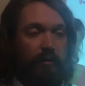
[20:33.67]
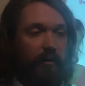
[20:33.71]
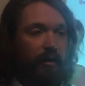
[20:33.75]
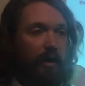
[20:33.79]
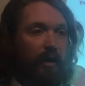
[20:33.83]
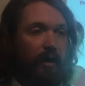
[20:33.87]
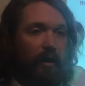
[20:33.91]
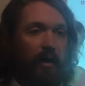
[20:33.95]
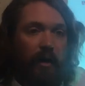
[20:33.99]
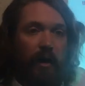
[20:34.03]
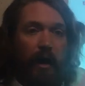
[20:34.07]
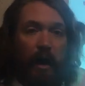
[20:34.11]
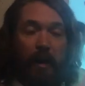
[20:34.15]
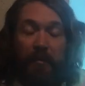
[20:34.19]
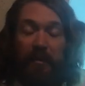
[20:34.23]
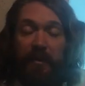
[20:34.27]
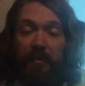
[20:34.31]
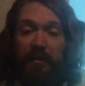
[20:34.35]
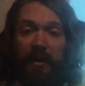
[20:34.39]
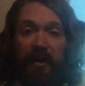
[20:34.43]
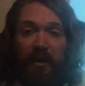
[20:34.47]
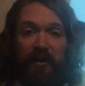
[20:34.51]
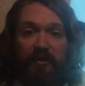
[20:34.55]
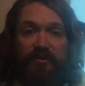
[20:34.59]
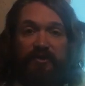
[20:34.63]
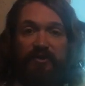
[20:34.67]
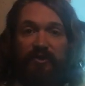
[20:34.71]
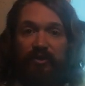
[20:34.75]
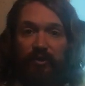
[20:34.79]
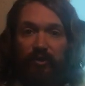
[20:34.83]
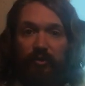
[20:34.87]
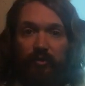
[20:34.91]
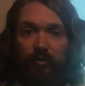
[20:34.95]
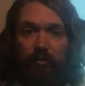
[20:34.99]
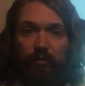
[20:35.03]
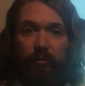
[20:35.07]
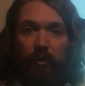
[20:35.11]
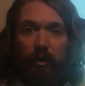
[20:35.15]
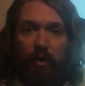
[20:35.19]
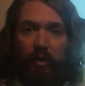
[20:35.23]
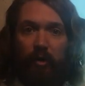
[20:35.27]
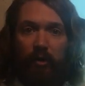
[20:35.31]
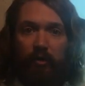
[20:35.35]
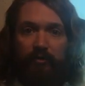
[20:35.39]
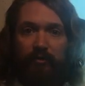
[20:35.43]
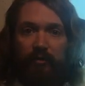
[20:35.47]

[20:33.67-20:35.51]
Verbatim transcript: Uh, I'm gonna be on Zoom all